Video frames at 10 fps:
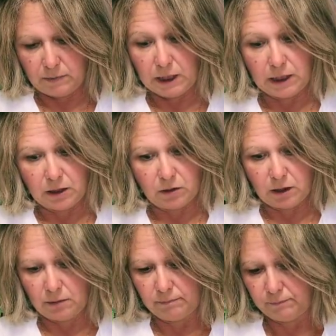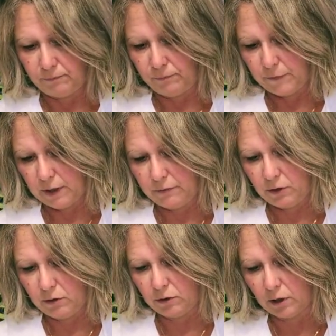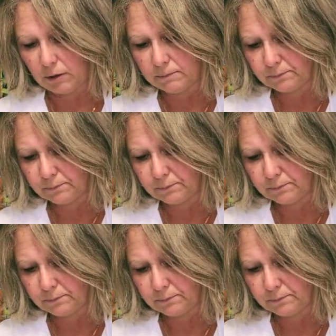eating on them if you do not